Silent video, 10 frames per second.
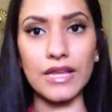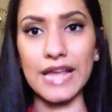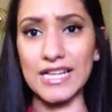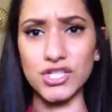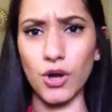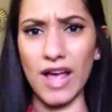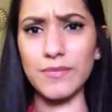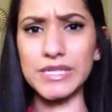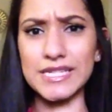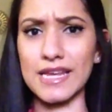Yeah, so
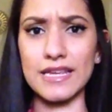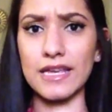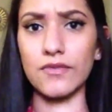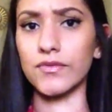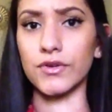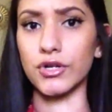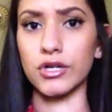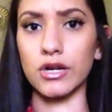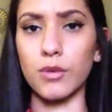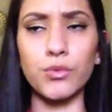I've been taking it
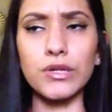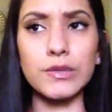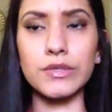for a really,